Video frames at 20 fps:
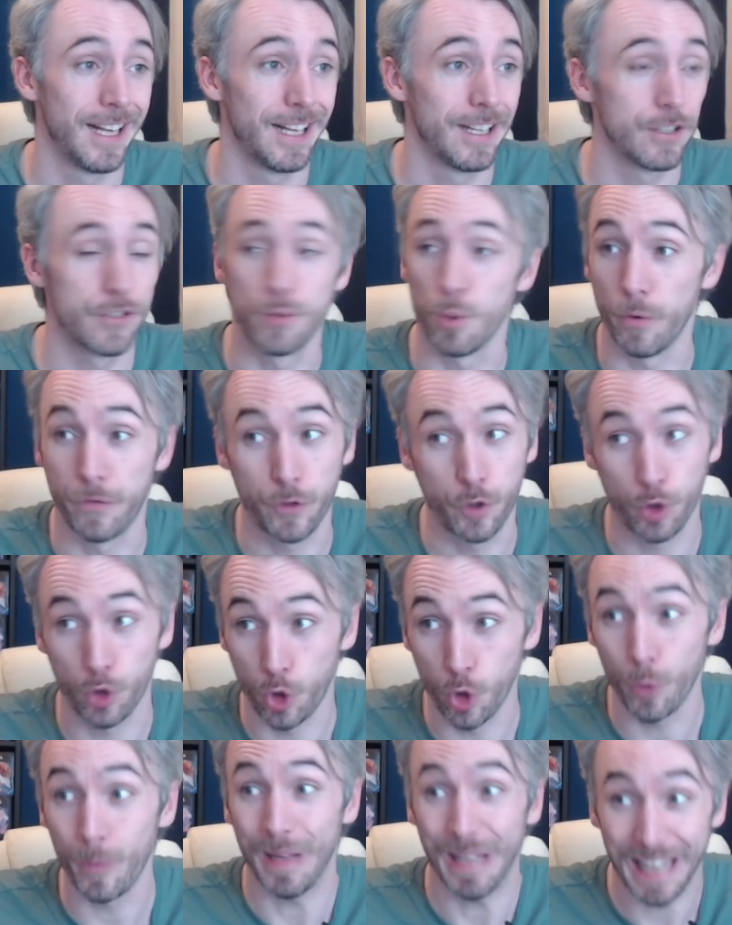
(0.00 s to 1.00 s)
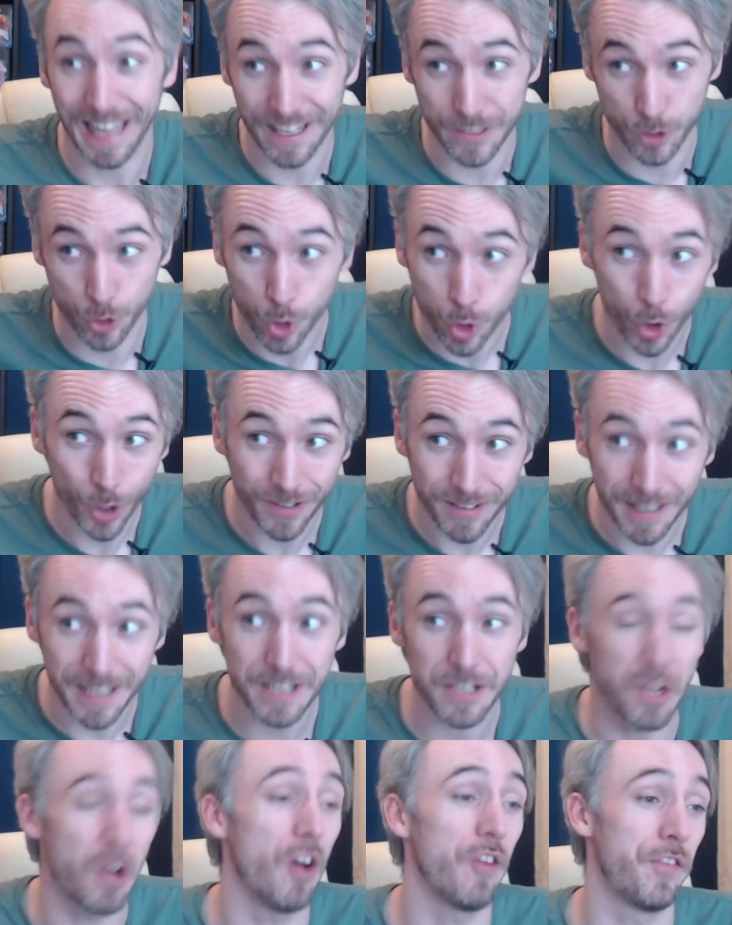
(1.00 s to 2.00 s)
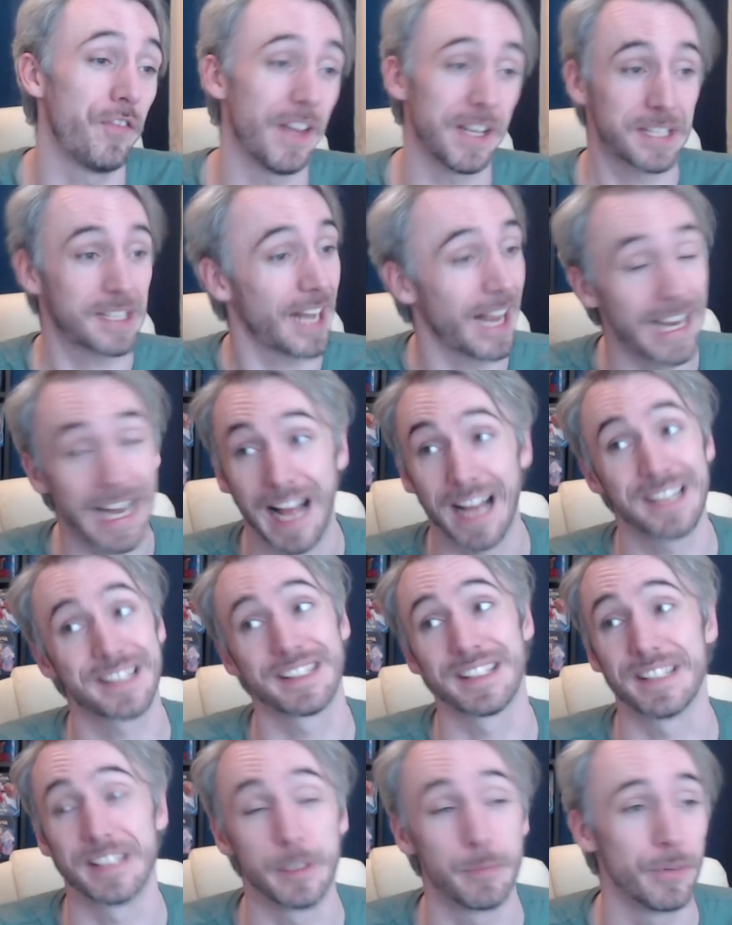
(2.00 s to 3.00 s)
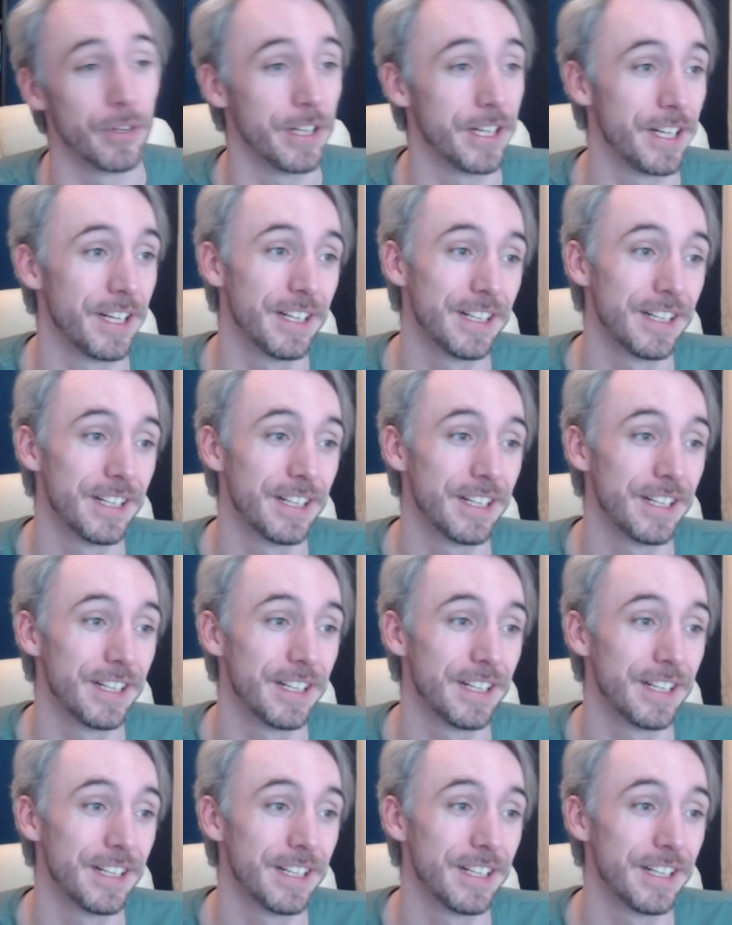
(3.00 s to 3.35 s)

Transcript: So if Huey is good enough, this guy has to see play.